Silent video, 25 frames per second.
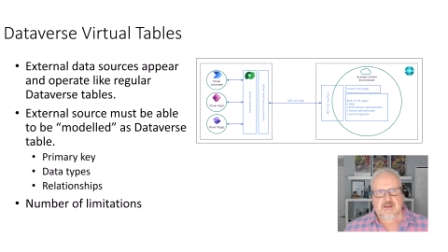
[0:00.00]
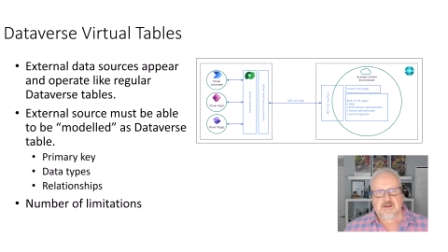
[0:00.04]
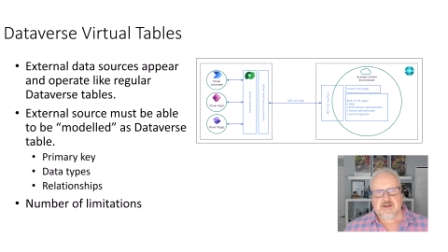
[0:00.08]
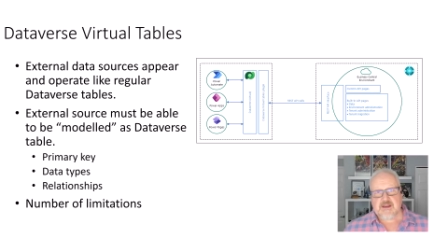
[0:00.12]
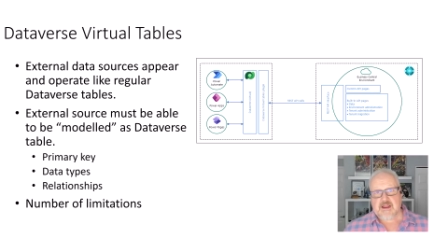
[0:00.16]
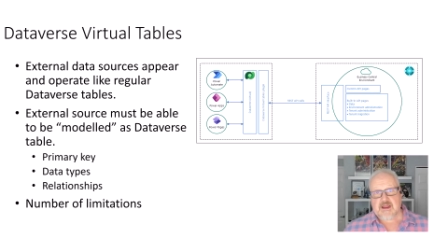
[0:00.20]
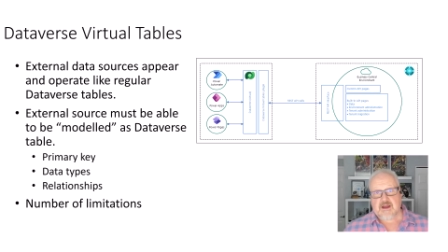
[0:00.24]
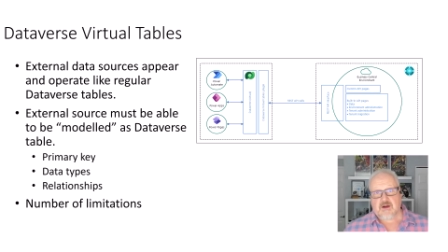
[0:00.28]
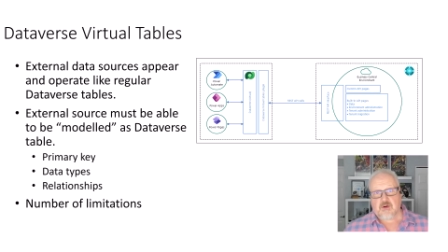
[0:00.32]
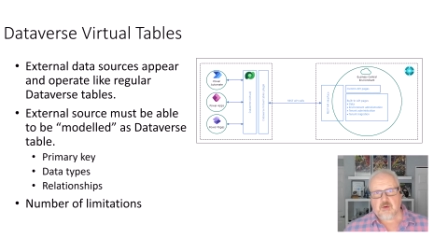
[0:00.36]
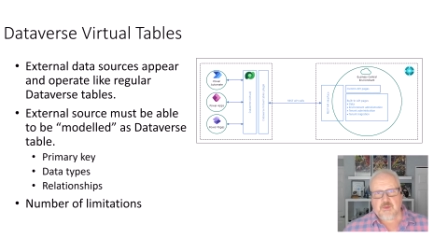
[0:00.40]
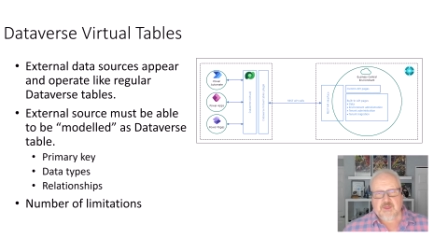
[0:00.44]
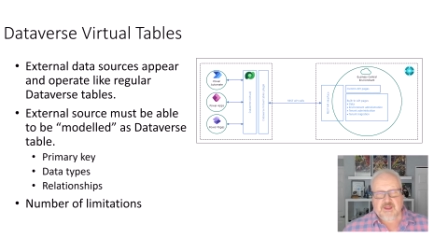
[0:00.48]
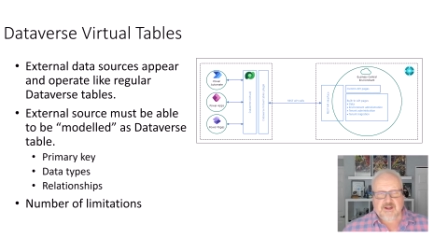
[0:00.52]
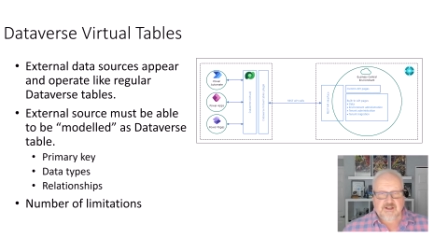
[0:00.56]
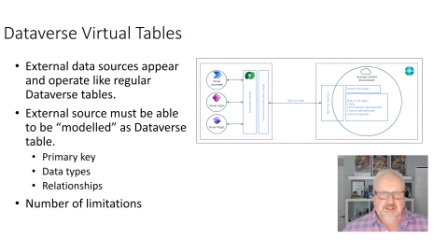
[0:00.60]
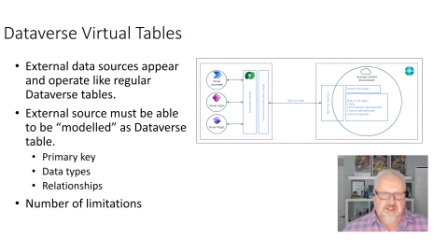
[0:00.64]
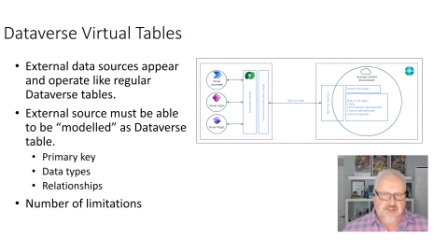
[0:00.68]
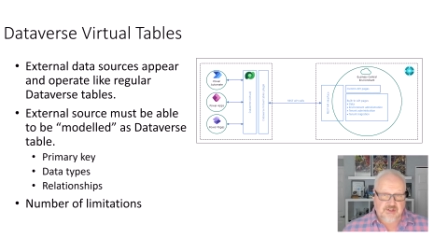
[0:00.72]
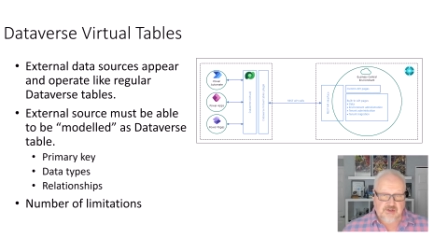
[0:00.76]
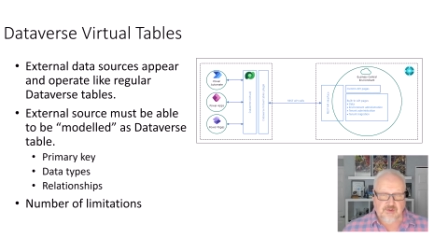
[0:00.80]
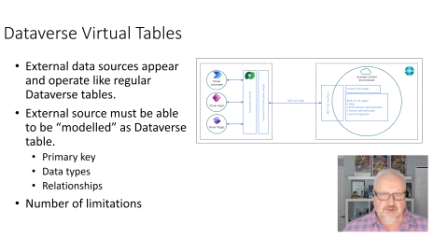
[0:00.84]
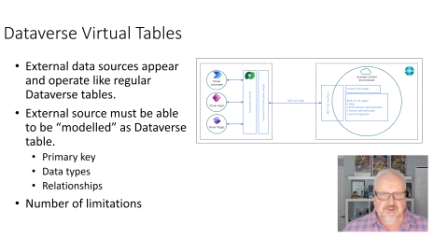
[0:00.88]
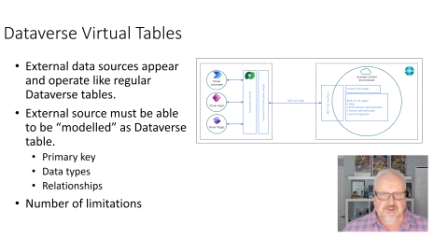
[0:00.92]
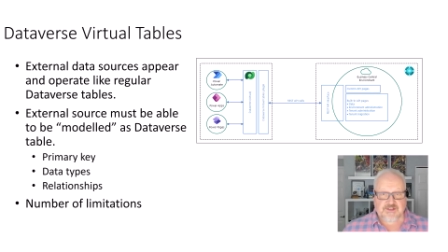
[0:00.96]
Now, that
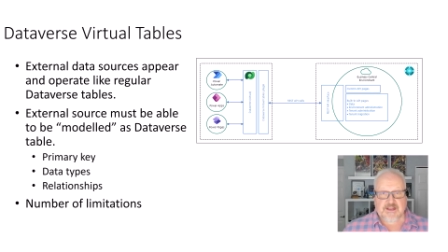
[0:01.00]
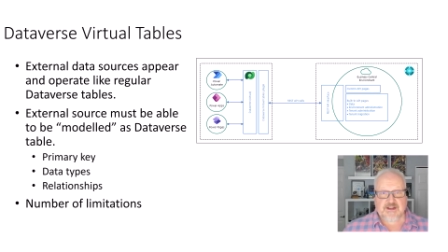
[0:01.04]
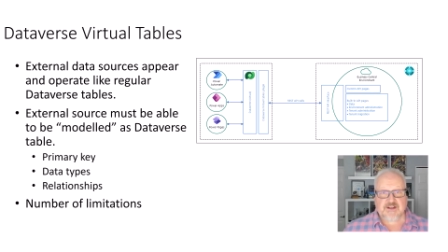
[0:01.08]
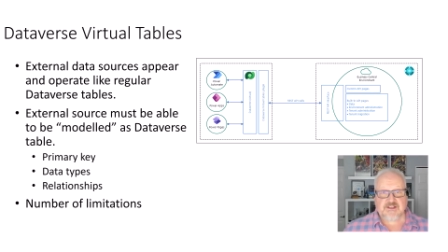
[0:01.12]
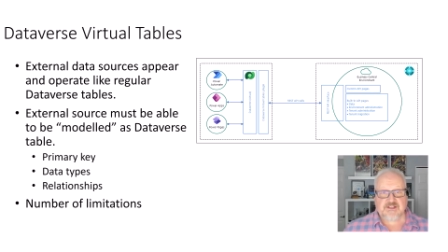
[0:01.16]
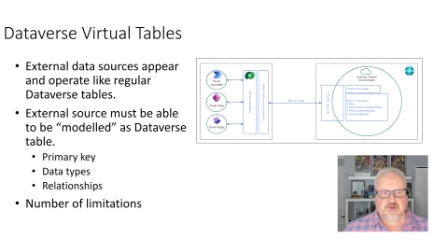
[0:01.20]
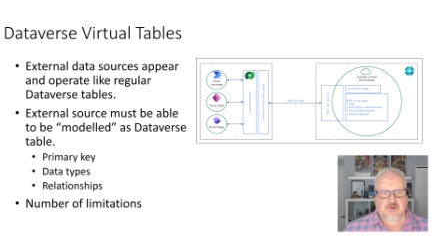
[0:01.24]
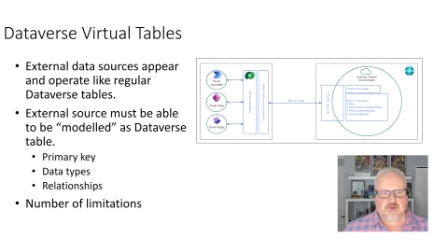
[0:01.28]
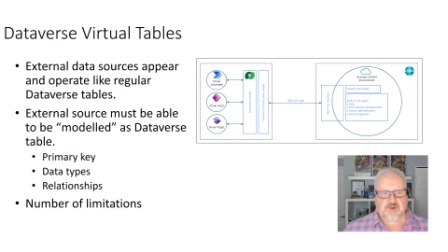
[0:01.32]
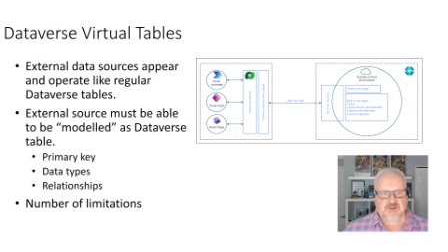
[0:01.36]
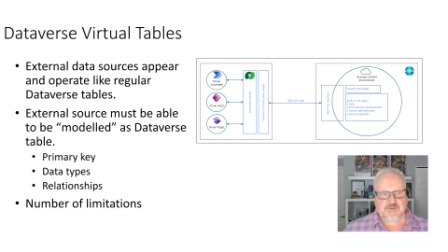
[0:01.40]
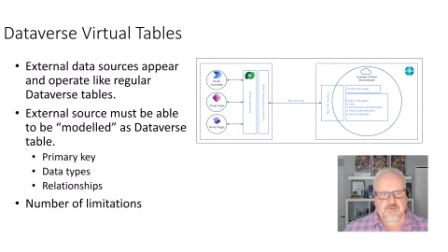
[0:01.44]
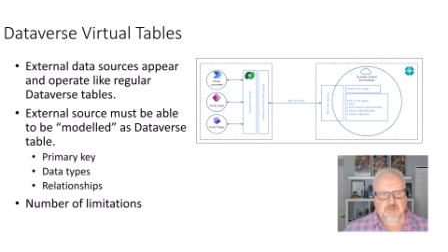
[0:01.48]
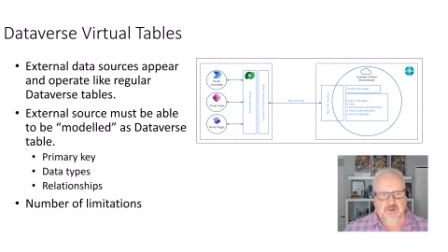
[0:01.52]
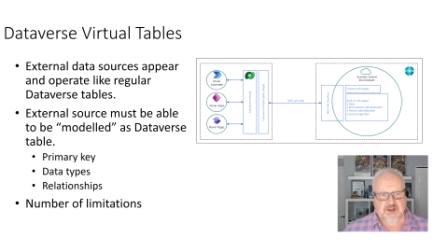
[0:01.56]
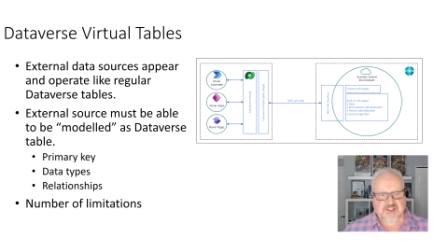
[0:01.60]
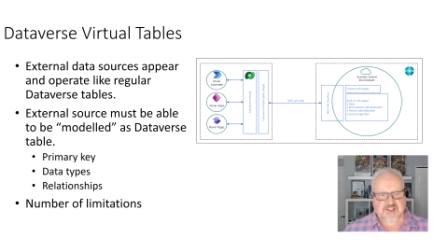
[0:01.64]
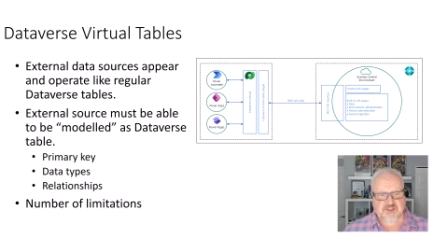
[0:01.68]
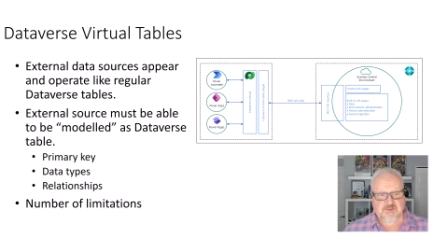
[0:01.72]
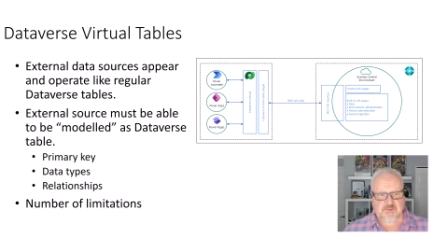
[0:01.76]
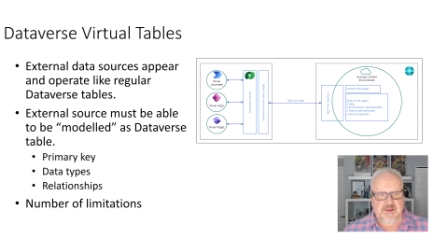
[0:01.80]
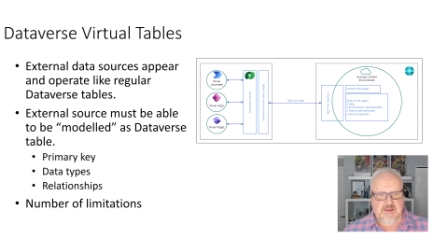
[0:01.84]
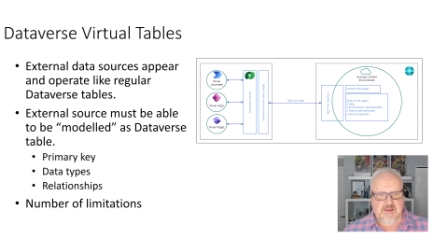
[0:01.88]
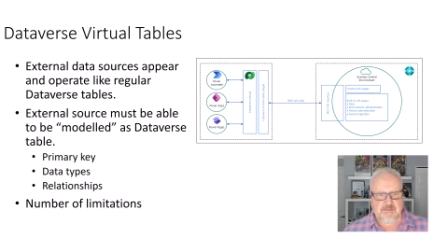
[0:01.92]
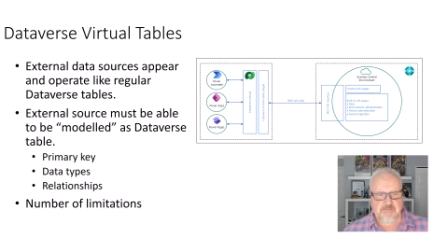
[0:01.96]
external data source
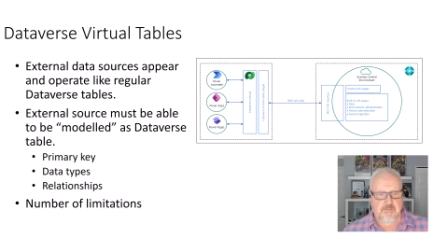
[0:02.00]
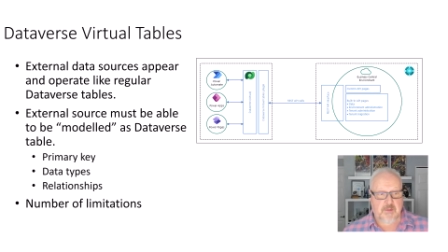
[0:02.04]
must be